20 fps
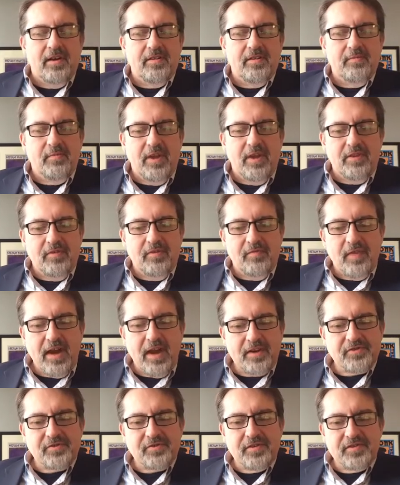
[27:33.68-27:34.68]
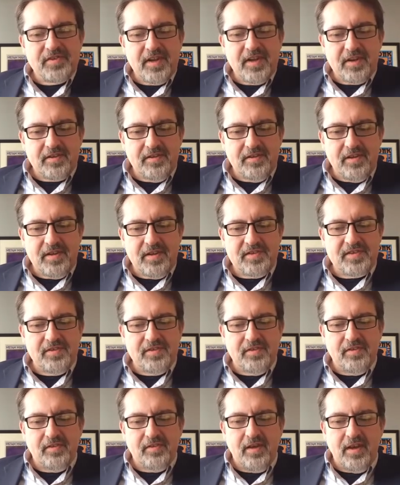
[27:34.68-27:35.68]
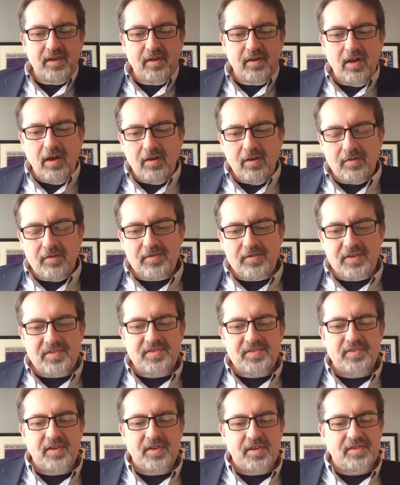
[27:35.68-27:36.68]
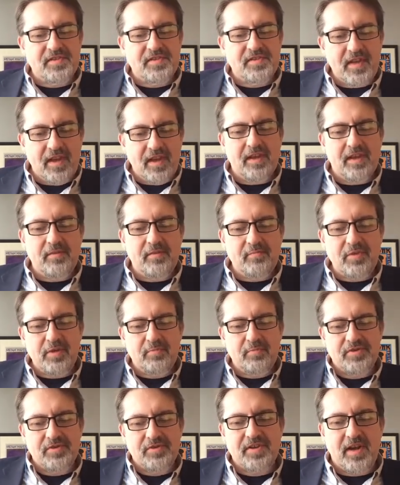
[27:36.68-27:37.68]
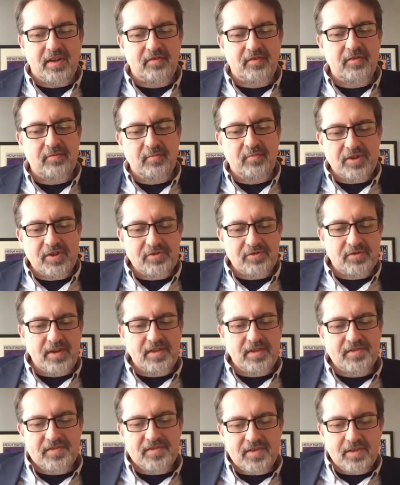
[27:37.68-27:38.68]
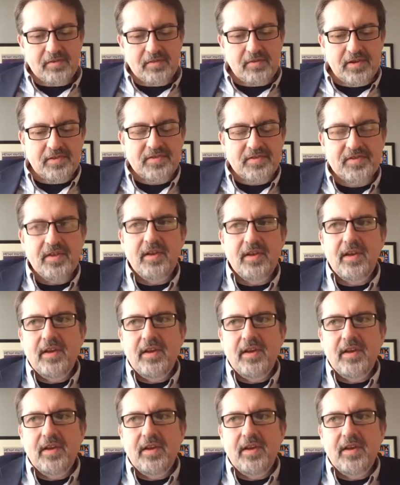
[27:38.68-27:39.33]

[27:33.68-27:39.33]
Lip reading: manufacturing techniques and the like, all of these things can be protected by trade secrets.